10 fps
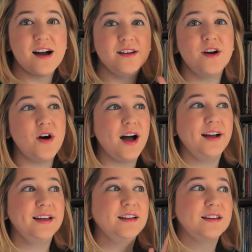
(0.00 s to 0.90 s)
no,
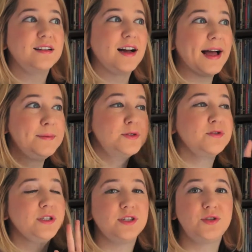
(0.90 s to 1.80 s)
I
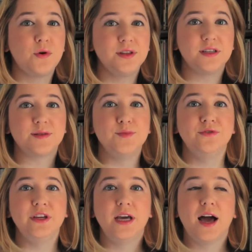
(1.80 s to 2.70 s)
absolutely adored this
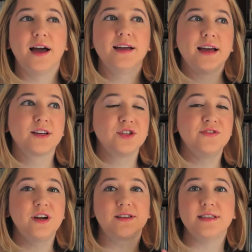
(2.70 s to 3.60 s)
movie. I actually
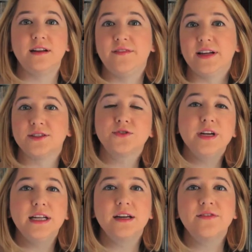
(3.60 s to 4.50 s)
even got to see an advanced
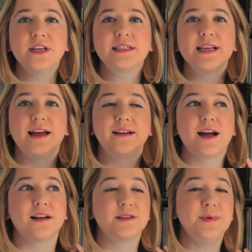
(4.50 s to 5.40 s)
screening of this and
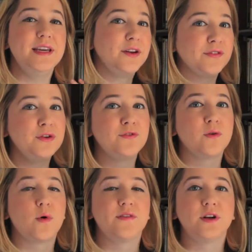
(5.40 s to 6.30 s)
got to be interviewed for
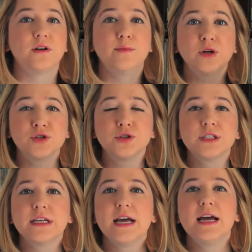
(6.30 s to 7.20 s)
one of their
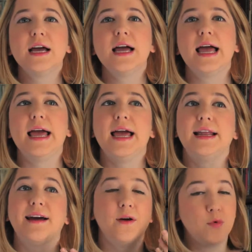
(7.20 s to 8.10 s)
commercials.
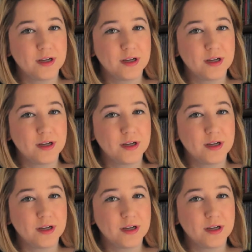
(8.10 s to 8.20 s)
And I